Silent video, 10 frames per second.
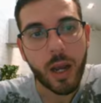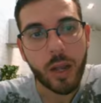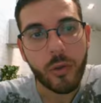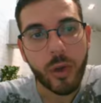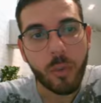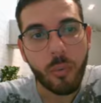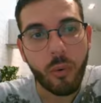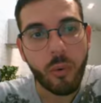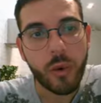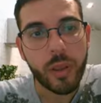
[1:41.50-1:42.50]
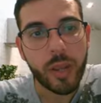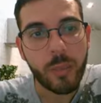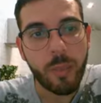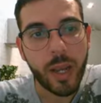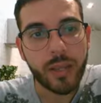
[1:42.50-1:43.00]
you can pour
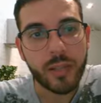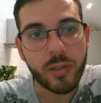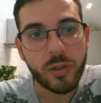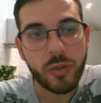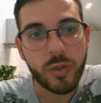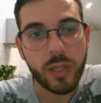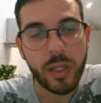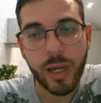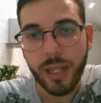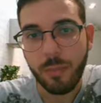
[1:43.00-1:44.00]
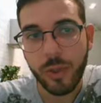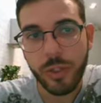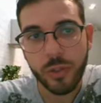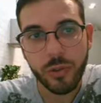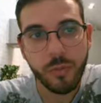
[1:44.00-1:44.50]
the paste to the nut
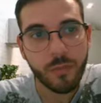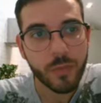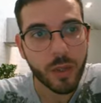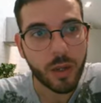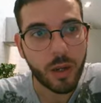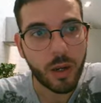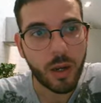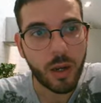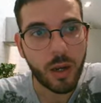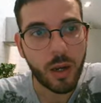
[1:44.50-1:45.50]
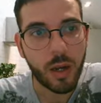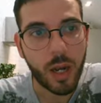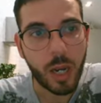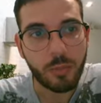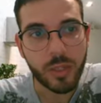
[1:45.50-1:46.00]
mixture.
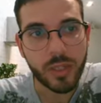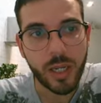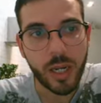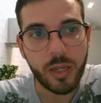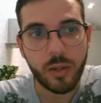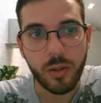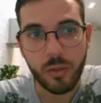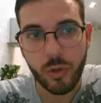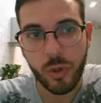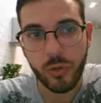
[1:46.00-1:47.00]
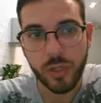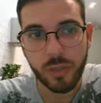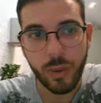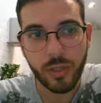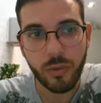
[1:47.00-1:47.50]
I'm just saying to use a
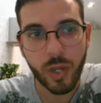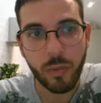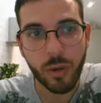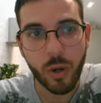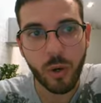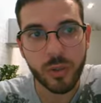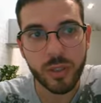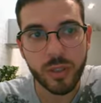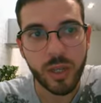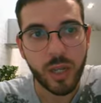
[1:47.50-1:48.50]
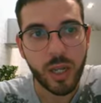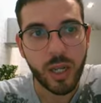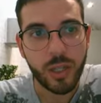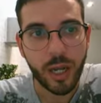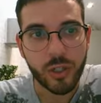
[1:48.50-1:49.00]
spatula because
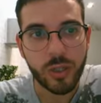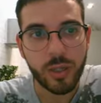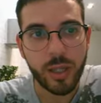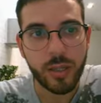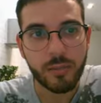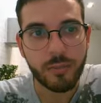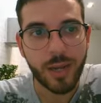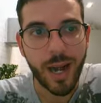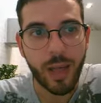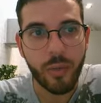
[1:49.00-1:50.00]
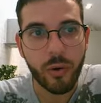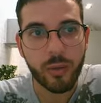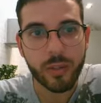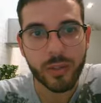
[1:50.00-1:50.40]
it actually gathers